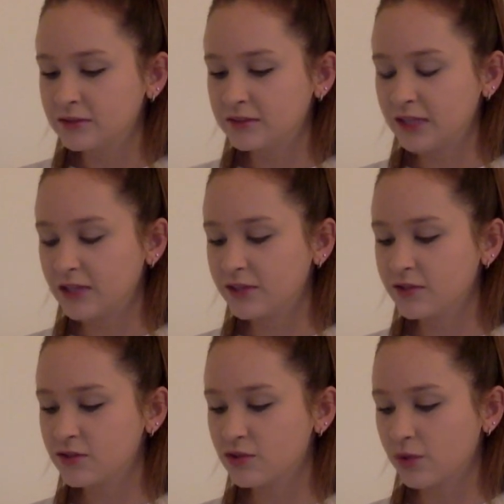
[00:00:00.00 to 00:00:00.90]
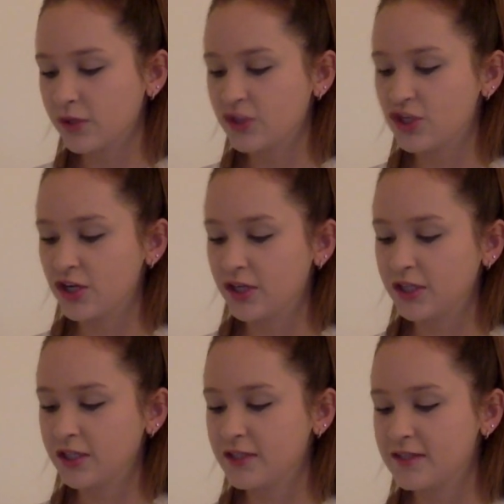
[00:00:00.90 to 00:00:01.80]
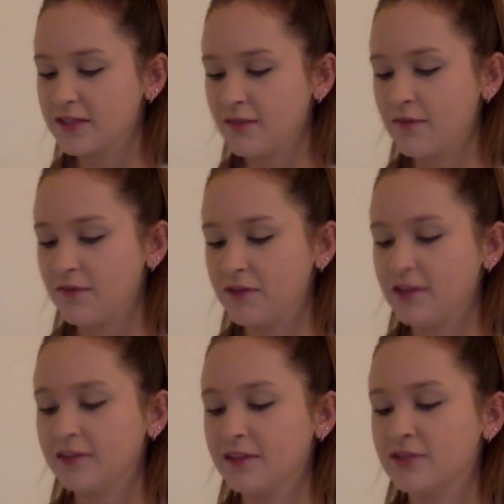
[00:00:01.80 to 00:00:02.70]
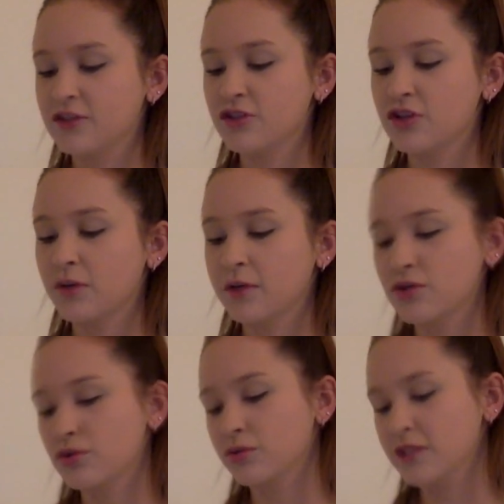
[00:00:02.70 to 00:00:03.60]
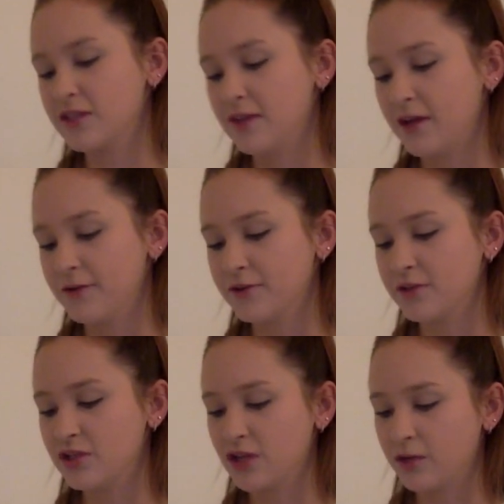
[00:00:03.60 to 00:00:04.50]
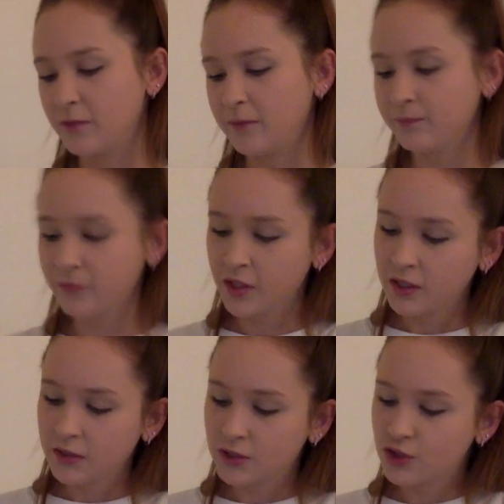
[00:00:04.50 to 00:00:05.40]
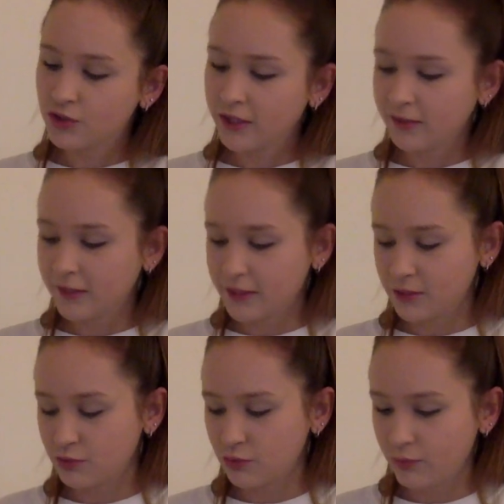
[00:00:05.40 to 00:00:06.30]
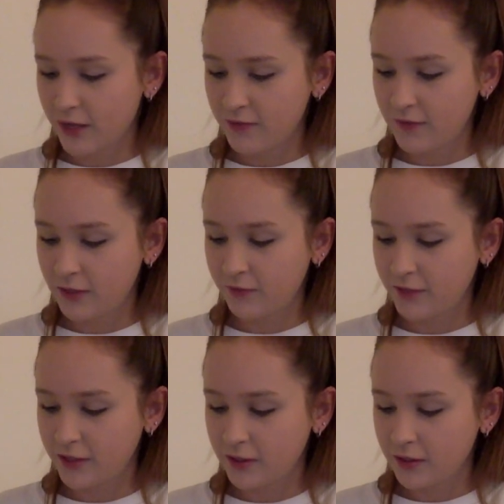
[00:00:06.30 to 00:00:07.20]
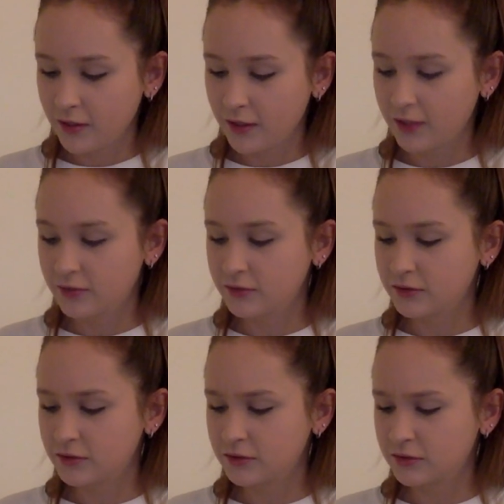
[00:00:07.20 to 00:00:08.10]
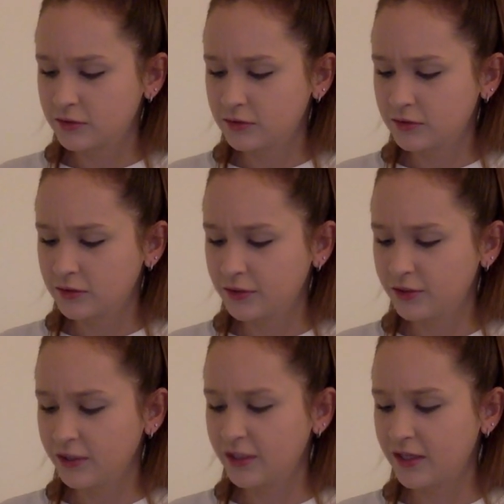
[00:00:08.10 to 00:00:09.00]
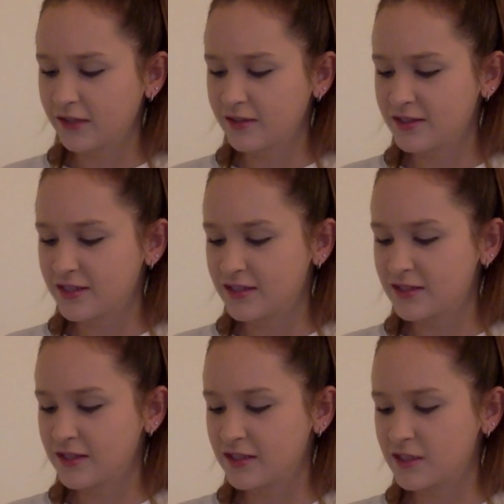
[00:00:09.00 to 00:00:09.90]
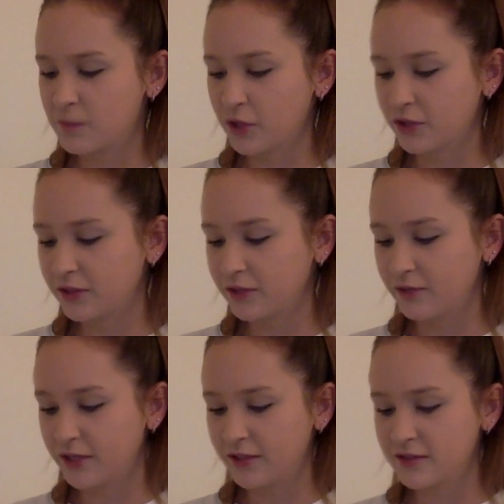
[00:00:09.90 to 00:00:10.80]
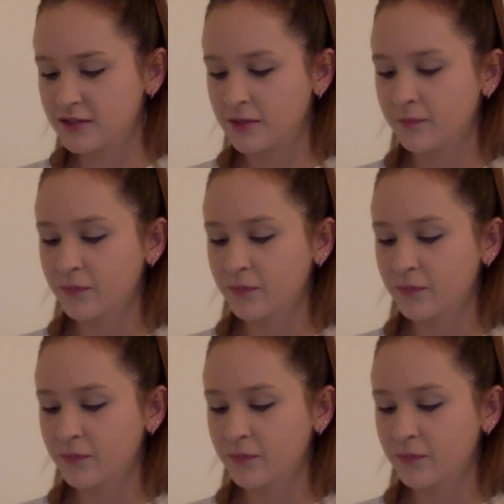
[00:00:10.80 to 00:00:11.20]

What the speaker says: Down in the store, Jerry could see Vivian Leander showing jewelry to the elderly gentleman. The tray lined with red velvet held glittering necklaces and sparkling rings.